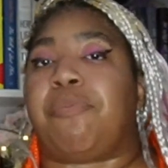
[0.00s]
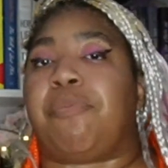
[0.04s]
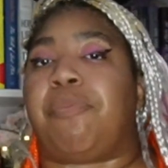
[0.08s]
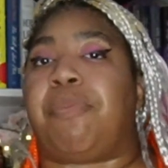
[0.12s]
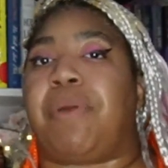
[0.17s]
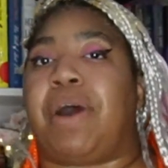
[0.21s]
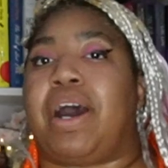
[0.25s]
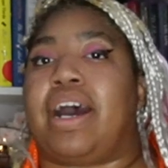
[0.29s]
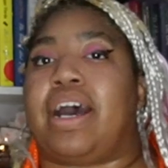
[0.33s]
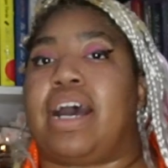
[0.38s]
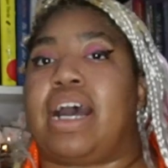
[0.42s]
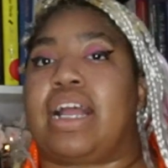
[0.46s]

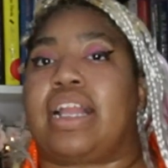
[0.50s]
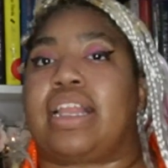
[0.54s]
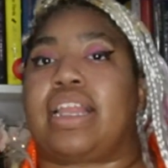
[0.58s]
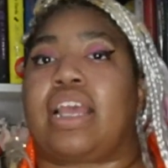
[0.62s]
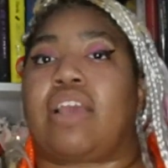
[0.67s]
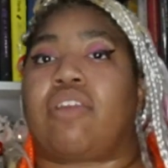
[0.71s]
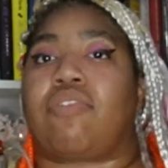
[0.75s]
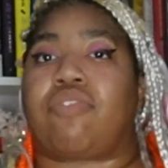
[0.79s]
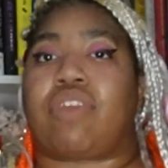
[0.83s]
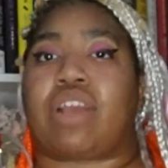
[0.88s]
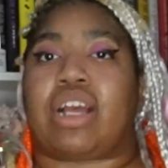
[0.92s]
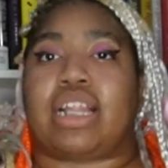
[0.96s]
But
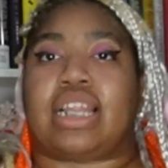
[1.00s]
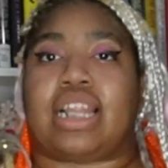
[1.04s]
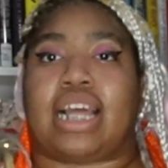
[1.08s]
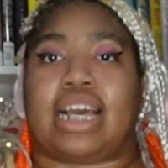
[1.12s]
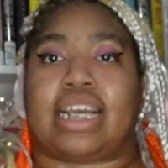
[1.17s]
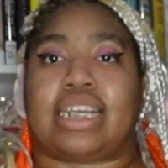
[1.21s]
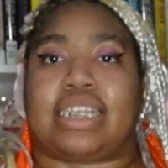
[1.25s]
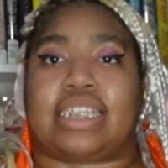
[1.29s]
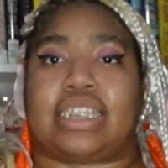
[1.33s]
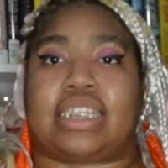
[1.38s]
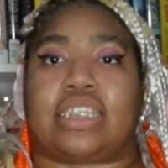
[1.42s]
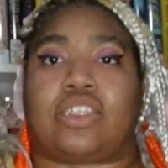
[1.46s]
they
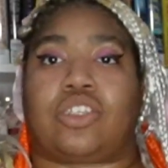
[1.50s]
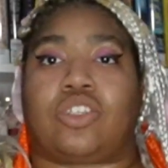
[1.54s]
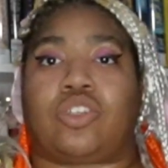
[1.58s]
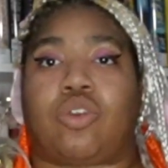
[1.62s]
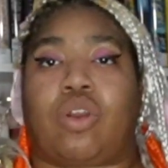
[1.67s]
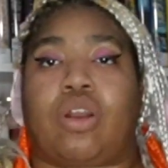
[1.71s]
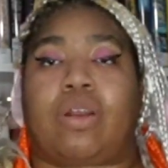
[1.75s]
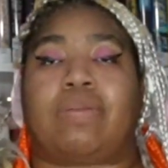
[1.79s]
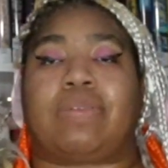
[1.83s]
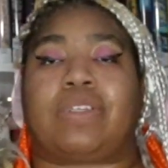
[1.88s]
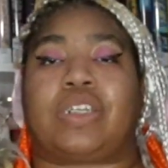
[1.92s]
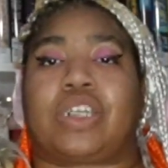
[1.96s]
realize that the
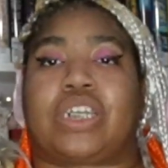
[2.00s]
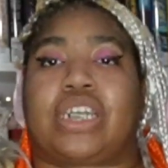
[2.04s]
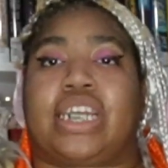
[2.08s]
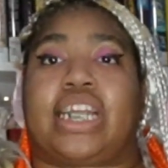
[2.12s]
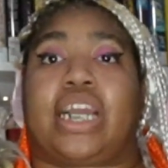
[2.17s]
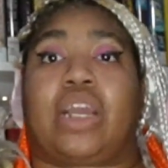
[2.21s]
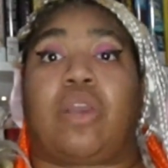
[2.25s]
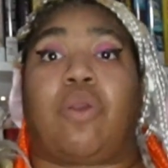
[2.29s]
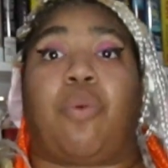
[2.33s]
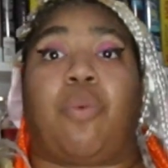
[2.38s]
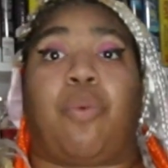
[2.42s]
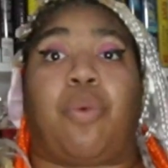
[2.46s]
storms are
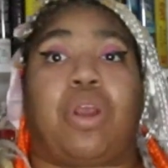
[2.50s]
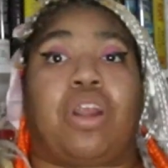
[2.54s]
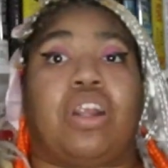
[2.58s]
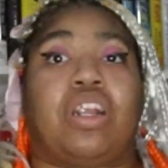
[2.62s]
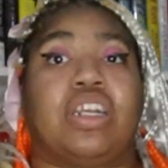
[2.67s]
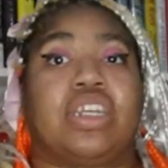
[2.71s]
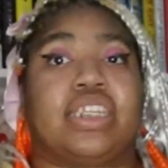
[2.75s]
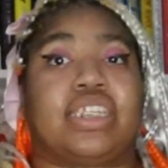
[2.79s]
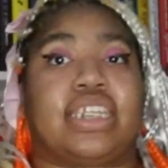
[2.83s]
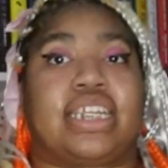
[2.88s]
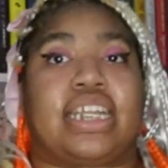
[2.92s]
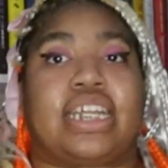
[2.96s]
getting
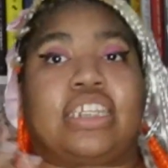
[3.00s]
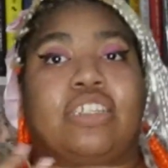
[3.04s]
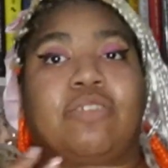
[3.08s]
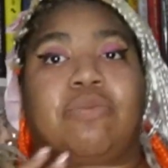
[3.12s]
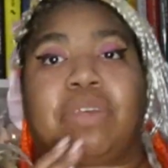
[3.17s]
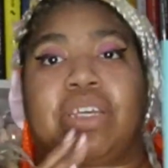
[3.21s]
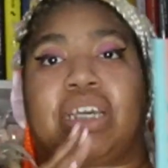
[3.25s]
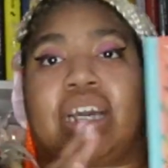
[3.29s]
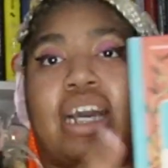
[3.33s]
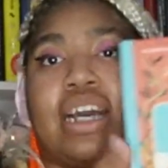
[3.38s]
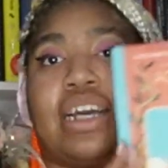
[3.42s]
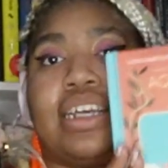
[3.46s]
worse, and that's
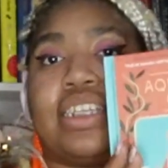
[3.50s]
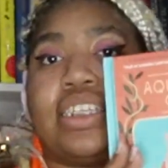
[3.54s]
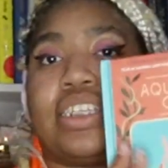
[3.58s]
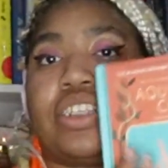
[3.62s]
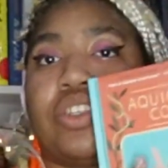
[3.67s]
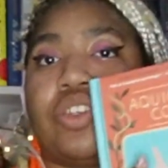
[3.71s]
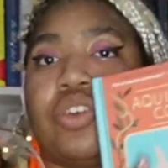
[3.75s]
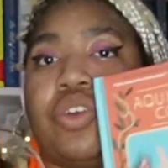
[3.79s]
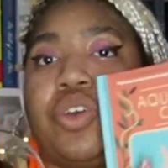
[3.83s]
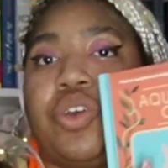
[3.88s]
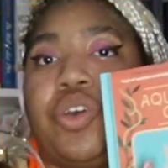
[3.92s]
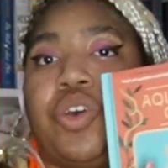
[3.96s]
because
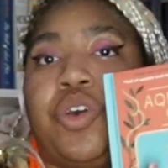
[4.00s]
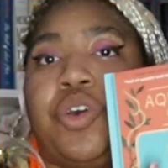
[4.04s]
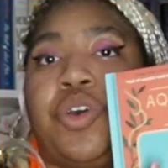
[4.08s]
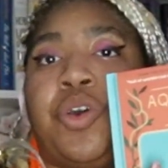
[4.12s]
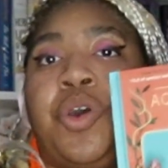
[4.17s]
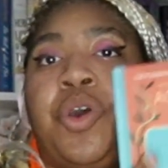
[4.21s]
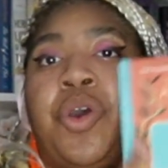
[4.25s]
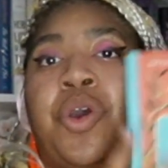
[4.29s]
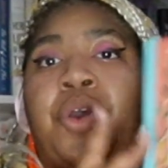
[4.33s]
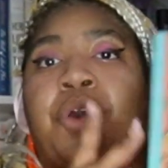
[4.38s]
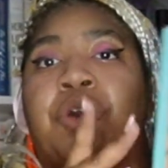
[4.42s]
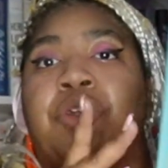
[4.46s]
the
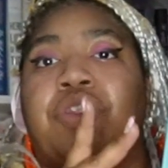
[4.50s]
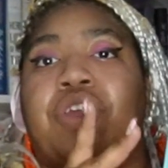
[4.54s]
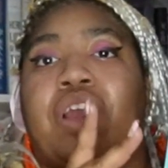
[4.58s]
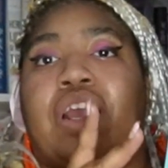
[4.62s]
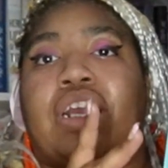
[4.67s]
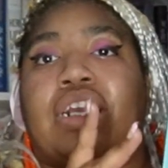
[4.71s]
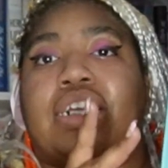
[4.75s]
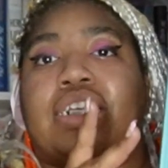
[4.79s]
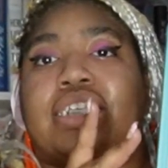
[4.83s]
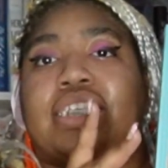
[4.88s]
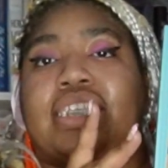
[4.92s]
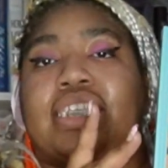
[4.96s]

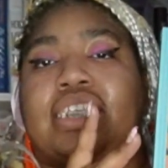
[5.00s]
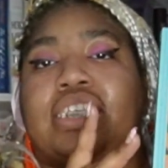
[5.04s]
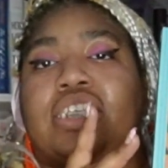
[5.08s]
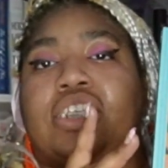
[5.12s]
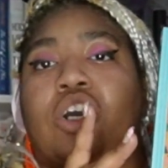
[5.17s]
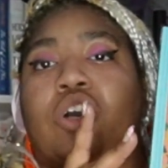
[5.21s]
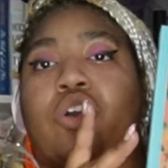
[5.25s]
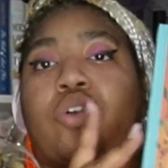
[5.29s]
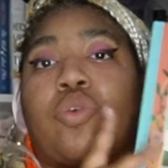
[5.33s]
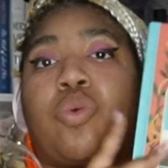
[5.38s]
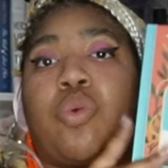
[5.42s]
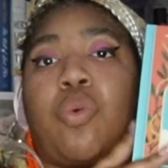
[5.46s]
there is this
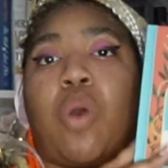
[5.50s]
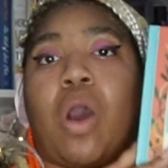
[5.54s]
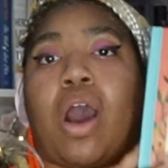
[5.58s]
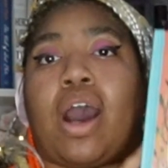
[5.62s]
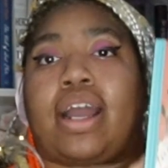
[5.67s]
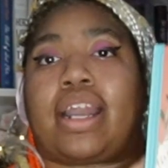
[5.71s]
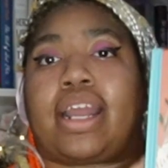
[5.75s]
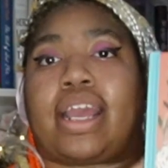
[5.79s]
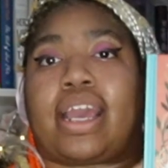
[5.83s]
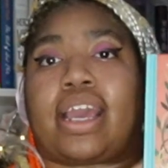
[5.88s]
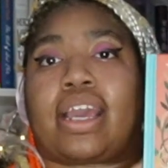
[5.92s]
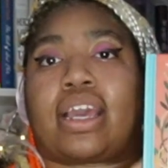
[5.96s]

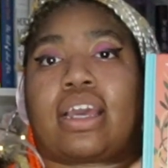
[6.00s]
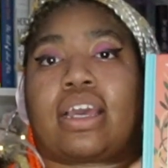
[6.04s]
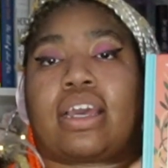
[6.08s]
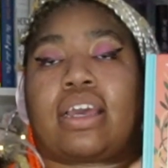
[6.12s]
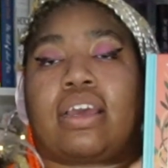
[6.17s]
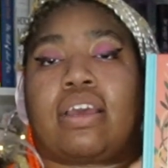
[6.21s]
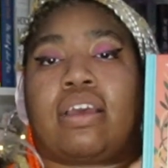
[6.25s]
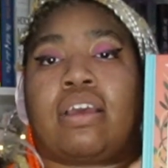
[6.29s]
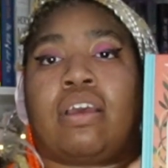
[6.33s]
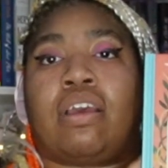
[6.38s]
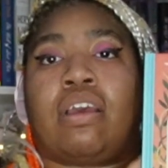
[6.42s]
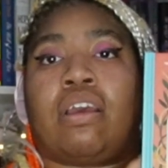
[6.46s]
aquatic
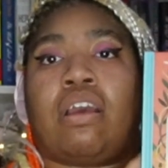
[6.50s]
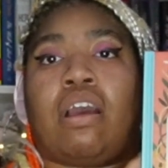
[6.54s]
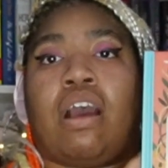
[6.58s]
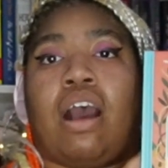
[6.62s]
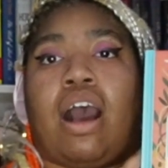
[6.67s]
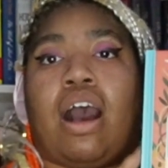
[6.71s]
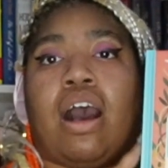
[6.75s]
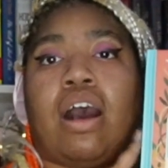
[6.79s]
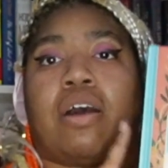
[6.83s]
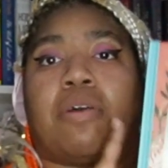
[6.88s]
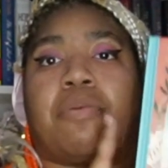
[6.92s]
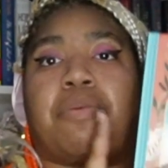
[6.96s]

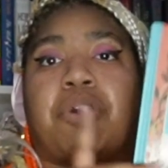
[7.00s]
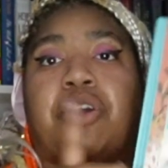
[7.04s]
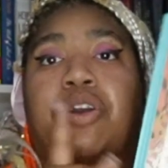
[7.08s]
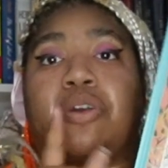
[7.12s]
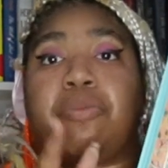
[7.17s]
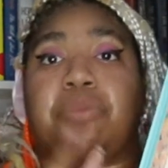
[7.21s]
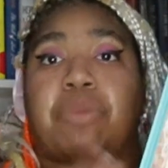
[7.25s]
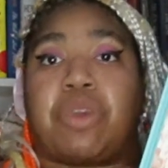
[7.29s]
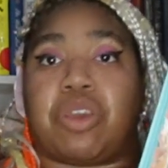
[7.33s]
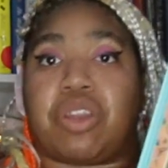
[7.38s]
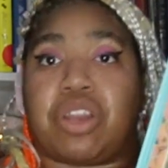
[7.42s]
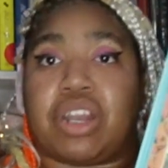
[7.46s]
um,
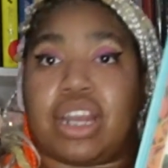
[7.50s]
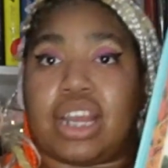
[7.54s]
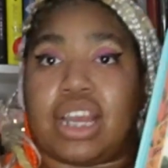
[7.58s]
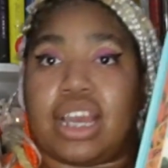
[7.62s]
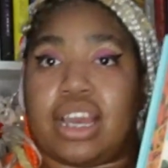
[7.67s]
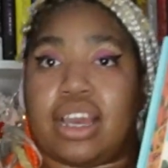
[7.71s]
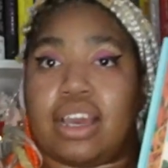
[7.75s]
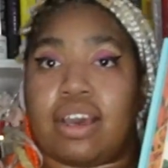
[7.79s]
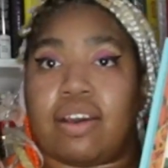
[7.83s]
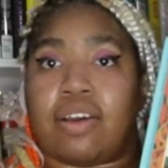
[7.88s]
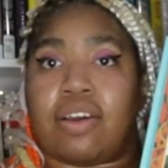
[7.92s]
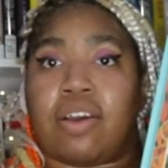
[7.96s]

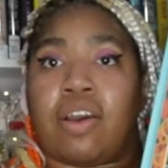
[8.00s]
community